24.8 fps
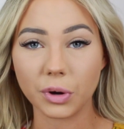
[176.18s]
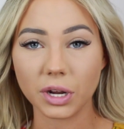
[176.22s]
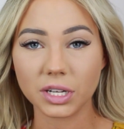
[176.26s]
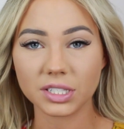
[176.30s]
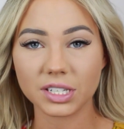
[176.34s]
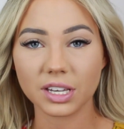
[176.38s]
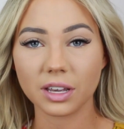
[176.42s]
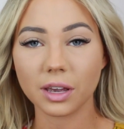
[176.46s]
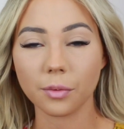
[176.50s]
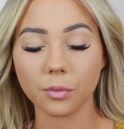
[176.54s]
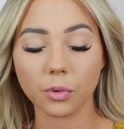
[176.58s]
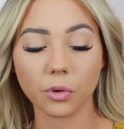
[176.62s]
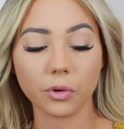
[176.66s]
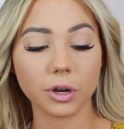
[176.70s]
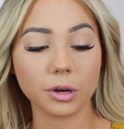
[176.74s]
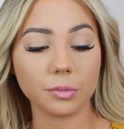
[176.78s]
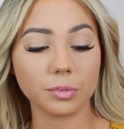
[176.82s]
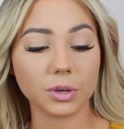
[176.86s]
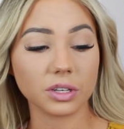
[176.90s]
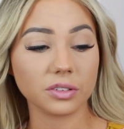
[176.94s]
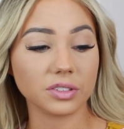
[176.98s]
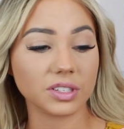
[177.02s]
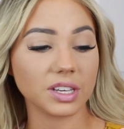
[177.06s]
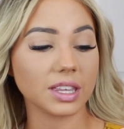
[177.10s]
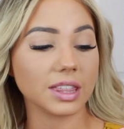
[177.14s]
bronzing, I'm going to
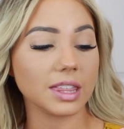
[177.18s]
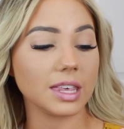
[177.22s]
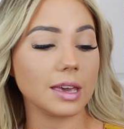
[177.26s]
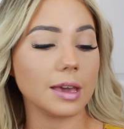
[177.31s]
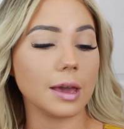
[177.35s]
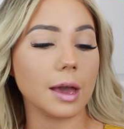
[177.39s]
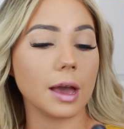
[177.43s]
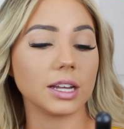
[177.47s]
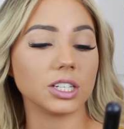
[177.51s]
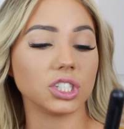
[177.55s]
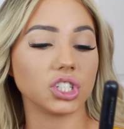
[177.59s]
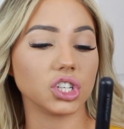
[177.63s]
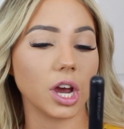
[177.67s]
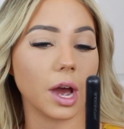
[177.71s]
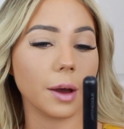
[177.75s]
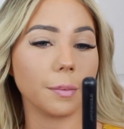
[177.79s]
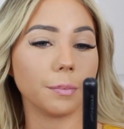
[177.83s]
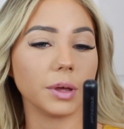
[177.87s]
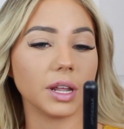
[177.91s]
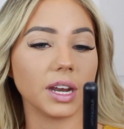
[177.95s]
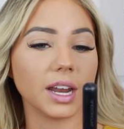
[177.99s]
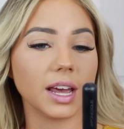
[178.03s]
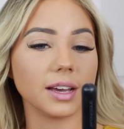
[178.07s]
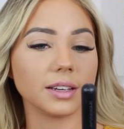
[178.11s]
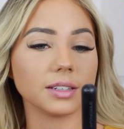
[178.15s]
be using the
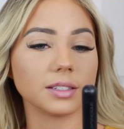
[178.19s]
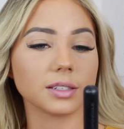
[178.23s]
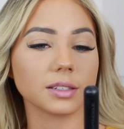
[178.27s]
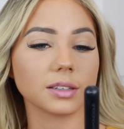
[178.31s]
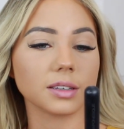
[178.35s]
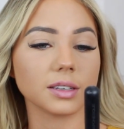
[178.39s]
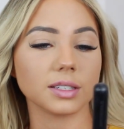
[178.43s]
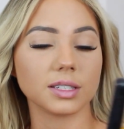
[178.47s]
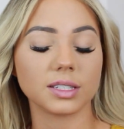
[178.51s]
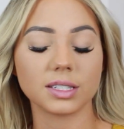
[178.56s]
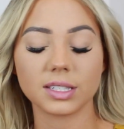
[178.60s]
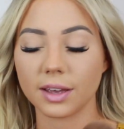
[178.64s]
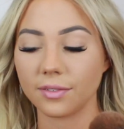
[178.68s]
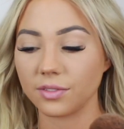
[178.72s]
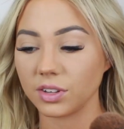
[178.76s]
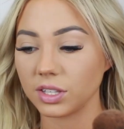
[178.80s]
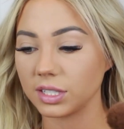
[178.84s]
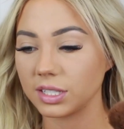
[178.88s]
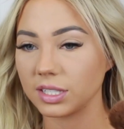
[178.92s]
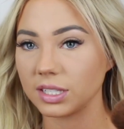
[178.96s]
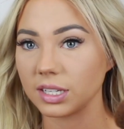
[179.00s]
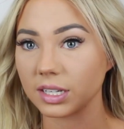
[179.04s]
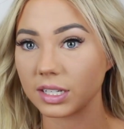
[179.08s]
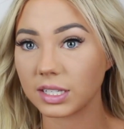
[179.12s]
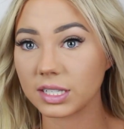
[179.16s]
Japanesque
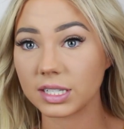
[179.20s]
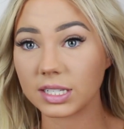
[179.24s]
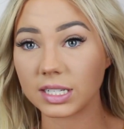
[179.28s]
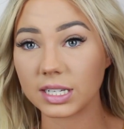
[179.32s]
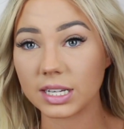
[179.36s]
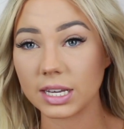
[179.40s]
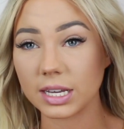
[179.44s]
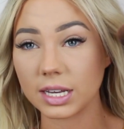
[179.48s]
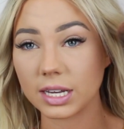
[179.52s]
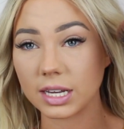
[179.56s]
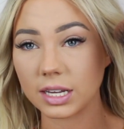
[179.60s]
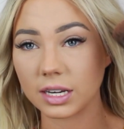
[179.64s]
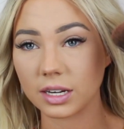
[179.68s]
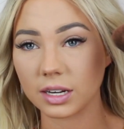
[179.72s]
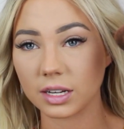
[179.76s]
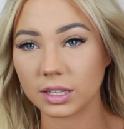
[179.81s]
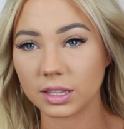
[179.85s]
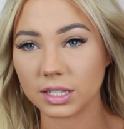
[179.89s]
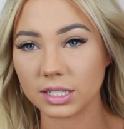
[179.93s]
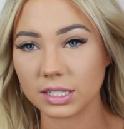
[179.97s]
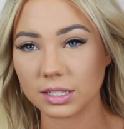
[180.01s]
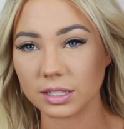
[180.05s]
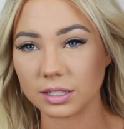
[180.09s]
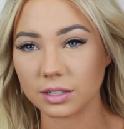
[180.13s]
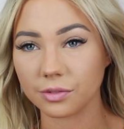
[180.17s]
716.
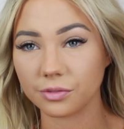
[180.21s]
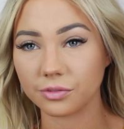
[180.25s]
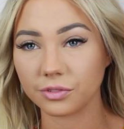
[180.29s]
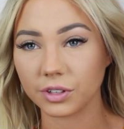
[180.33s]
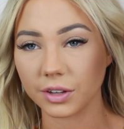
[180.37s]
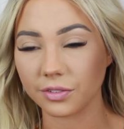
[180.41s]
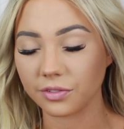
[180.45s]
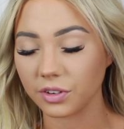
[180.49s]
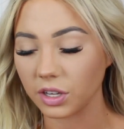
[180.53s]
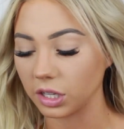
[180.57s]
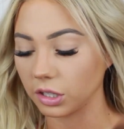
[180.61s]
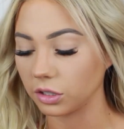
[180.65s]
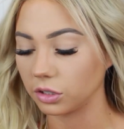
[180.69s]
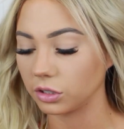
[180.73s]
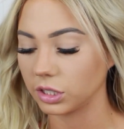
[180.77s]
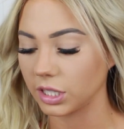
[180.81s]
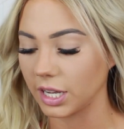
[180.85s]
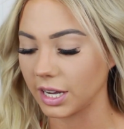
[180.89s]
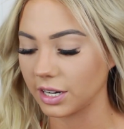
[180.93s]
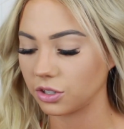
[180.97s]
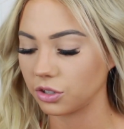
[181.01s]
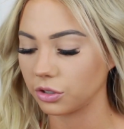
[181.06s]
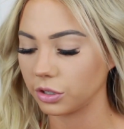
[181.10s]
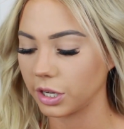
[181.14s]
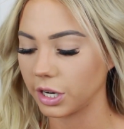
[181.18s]
This is a fluffy little
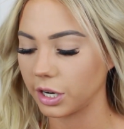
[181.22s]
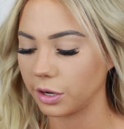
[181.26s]
natural